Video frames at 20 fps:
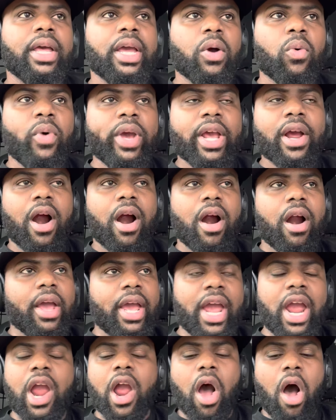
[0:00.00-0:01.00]
we are
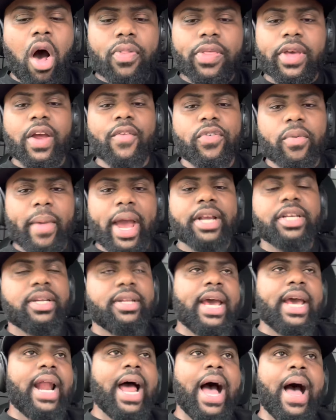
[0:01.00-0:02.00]
all the information
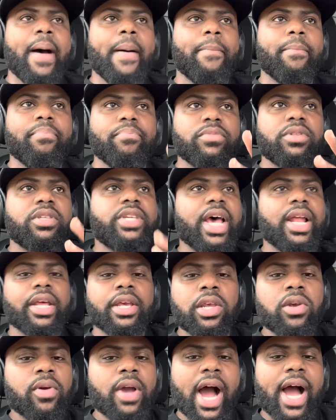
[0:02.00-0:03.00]
that I'm telling
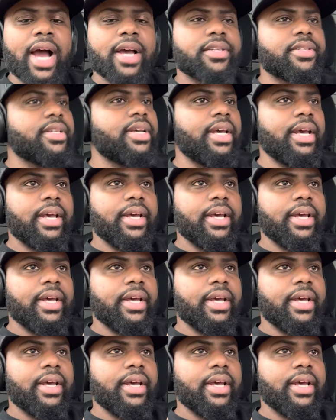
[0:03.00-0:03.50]
you guys